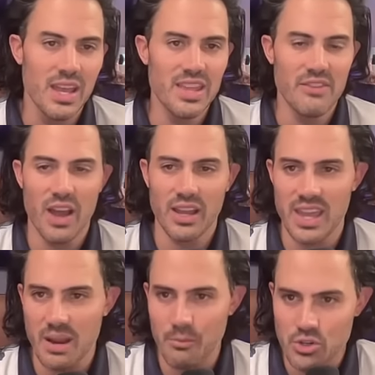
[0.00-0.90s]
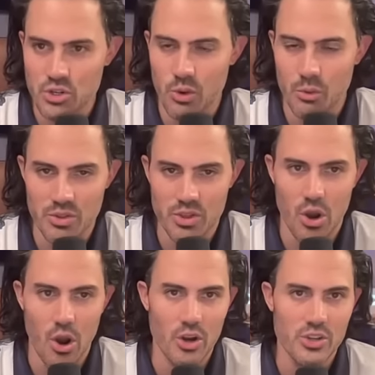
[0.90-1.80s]
they've got cameras showing where the
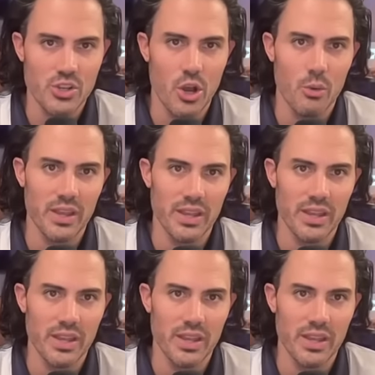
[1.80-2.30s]
car is going